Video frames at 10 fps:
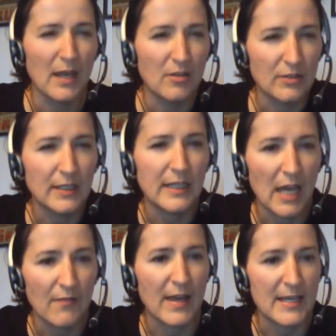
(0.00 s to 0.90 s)
really
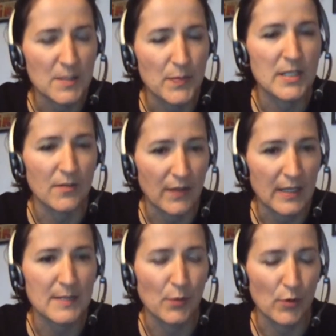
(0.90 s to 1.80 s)
have it as specific
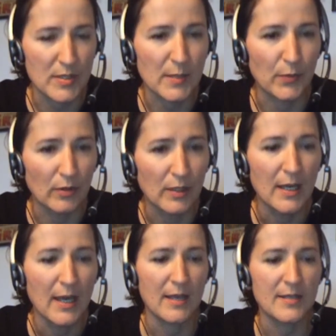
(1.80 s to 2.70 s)
as possible
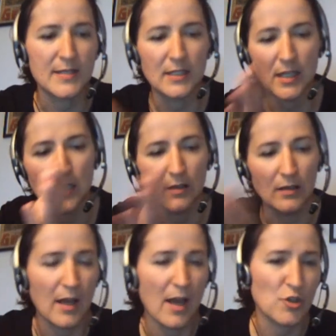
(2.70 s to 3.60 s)
and screen a
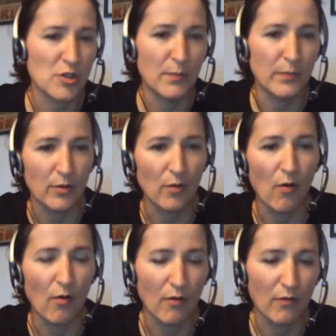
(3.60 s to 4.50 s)
large number
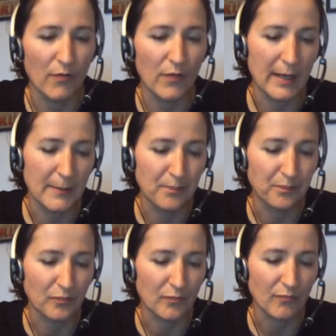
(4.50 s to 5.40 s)
of
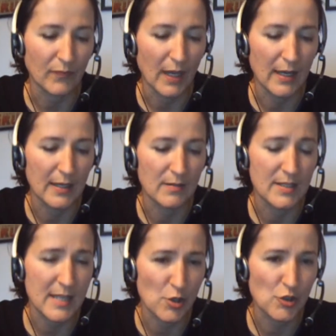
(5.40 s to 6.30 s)

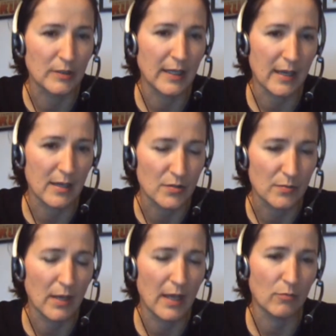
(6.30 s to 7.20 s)
essential care
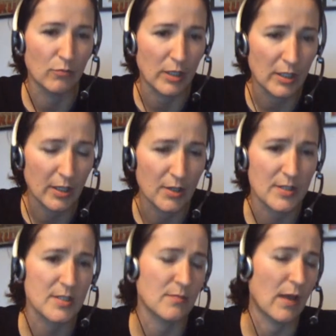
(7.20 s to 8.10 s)

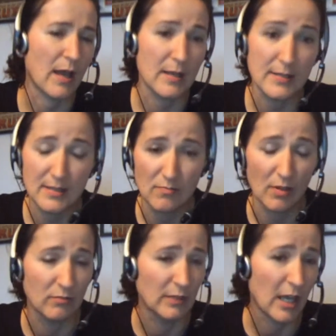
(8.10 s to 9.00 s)
workers and the
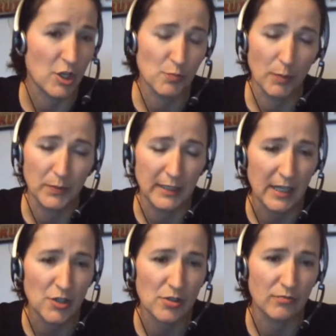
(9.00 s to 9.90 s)
large
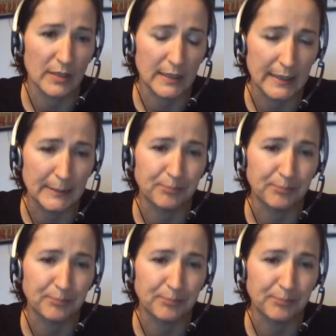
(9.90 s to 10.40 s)
population, really.